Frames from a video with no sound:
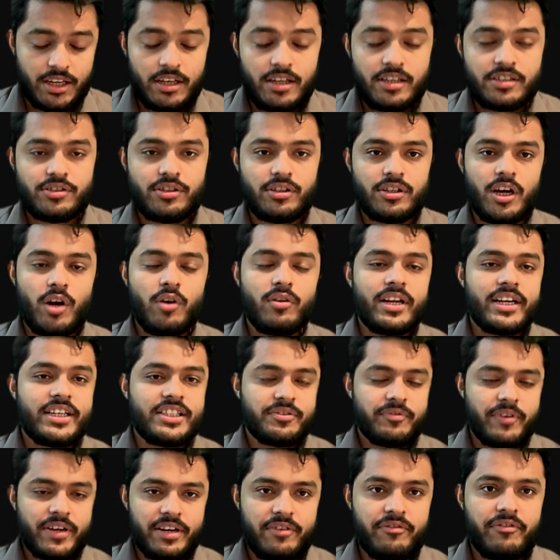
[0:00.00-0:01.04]
So now let's
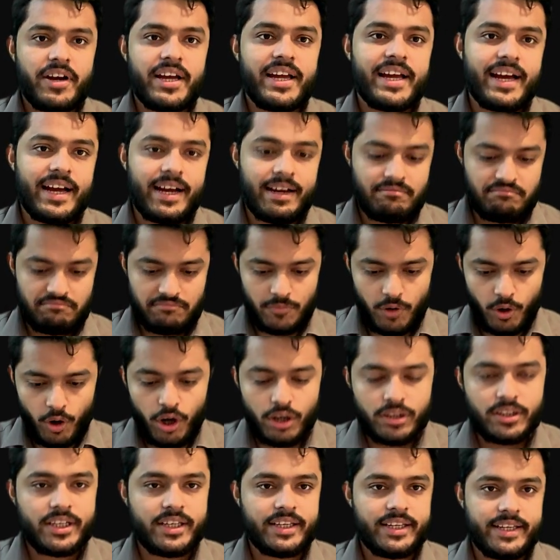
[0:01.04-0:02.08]
verify
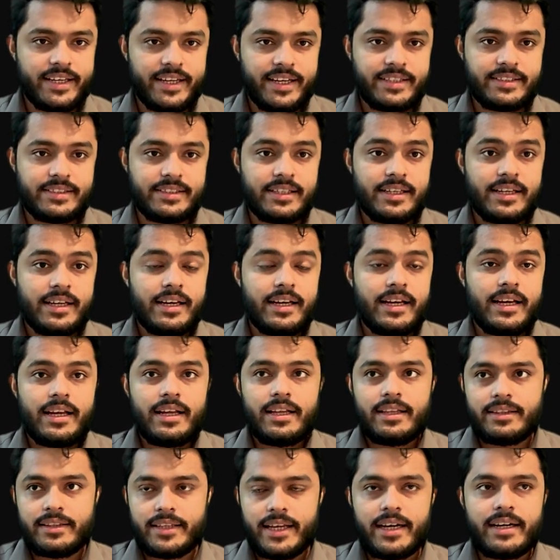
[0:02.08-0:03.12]
on the Linux
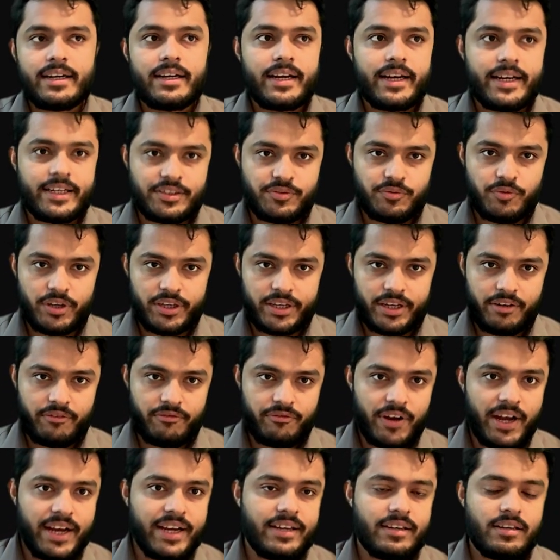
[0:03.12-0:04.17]
that it's working
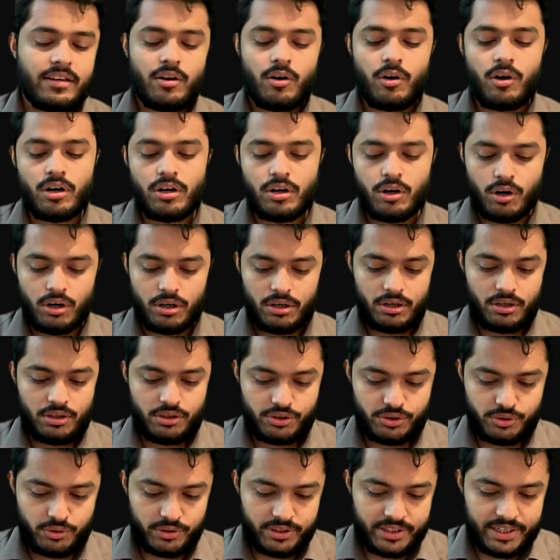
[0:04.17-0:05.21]
fine or not.
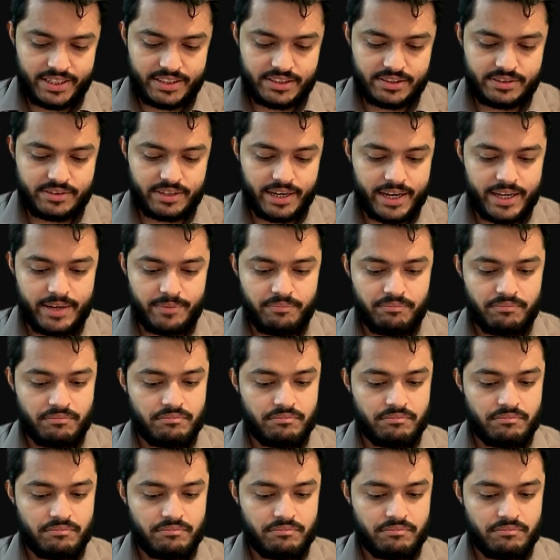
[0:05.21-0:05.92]
So let's type